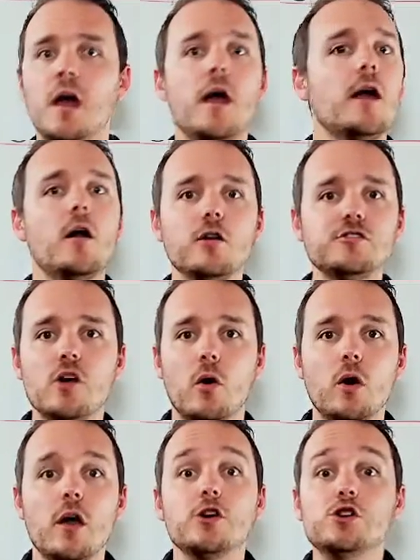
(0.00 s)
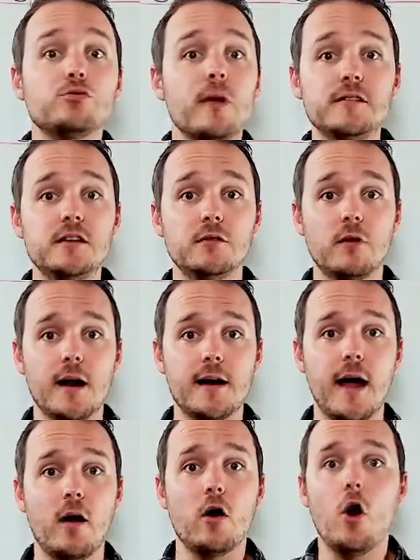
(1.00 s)
And also, you're renting right
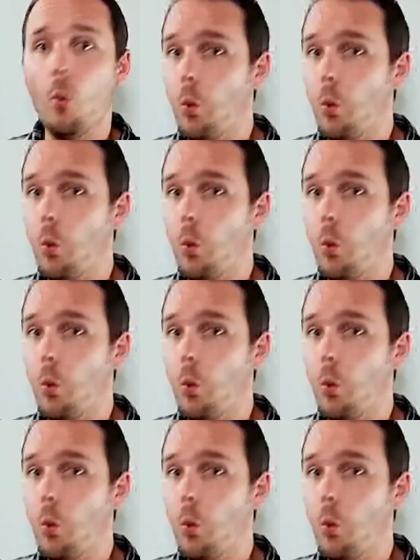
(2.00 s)
now.